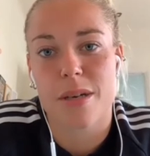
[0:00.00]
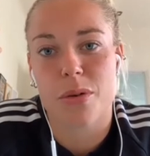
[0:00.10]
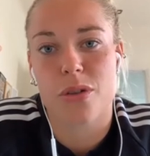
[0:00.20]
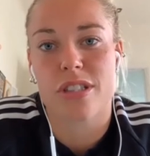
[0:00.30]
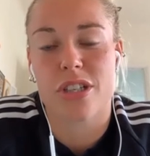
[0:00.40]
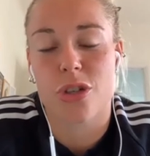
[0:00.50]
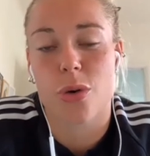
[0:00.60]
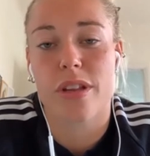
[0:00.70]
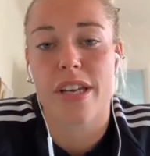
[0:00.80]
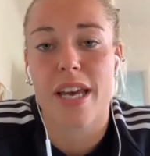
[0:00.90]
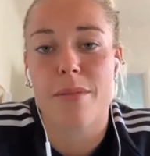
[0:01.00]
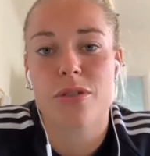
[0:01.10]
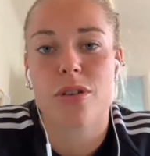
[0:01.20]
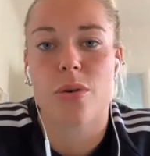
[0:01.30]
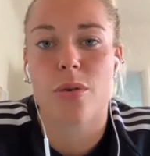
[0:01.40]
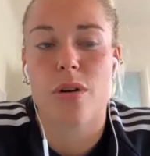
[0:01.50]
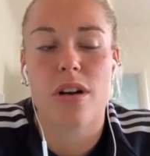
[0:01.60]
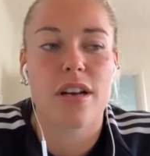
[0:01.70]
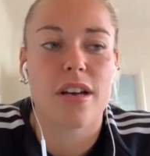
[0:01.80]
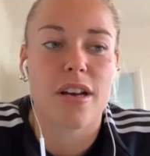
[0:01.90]
because they showed the game. So
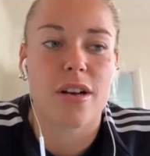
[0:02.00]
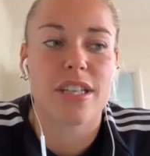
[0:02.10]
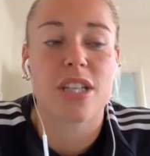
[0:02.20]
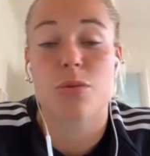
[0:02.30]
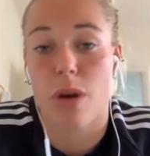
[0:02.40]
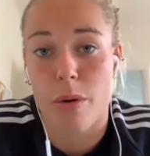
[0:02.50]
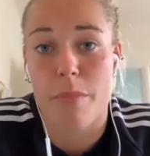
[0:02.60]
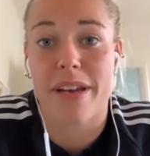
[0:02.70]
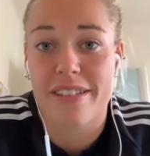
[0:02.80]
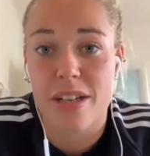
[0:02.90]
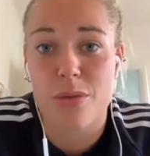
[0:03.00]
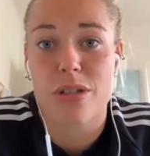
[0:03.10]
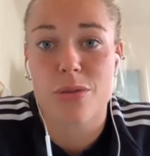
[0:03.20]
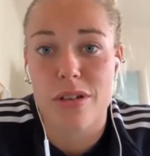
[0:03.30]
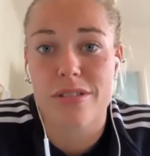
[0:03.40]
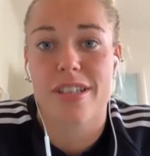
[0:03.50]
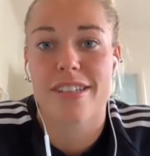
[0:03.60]
that's why we picked that restaurant,